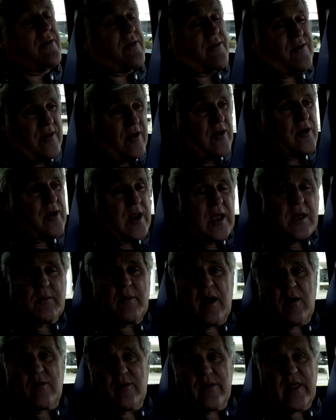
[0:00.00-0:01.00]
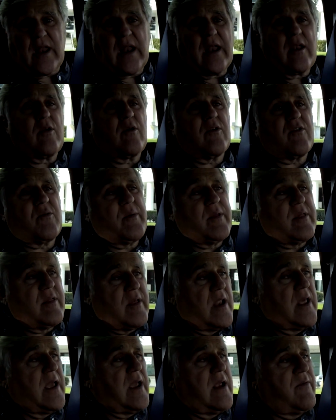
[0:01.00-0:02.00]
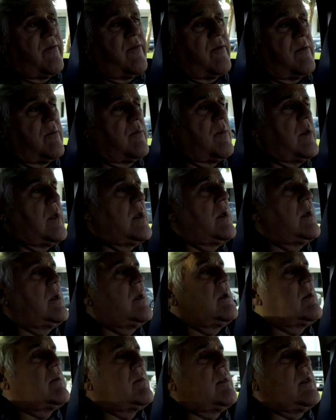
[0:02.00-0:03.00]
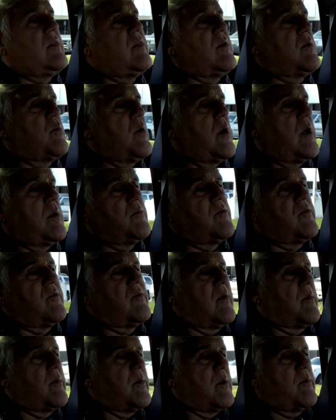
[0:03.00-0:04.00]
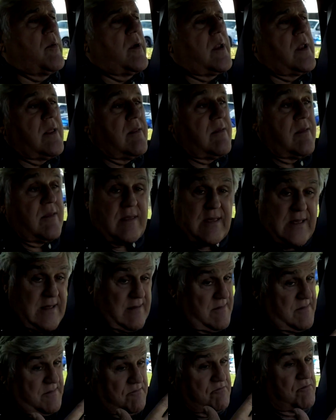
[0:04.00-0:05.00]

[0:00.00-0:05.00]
they're still going to come out with it. I know it's been delayed for teething problems or something, but it's it's.